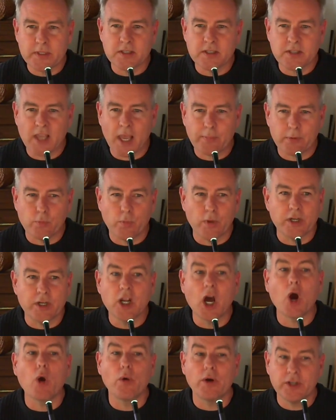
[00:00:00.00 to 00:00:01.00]
did this happen where
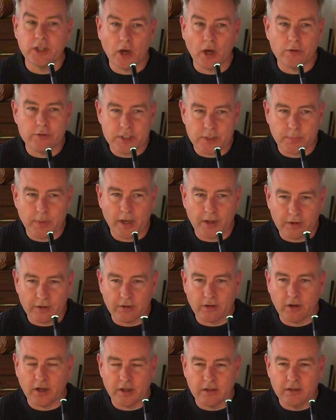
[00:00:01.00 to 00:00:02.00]
no one knows about it?
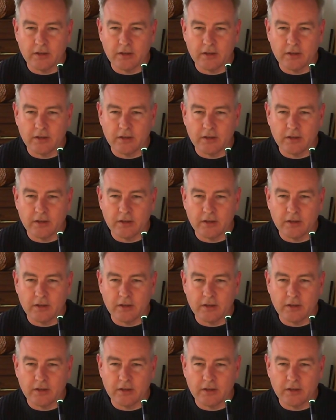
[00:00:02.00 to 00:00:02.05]
Right.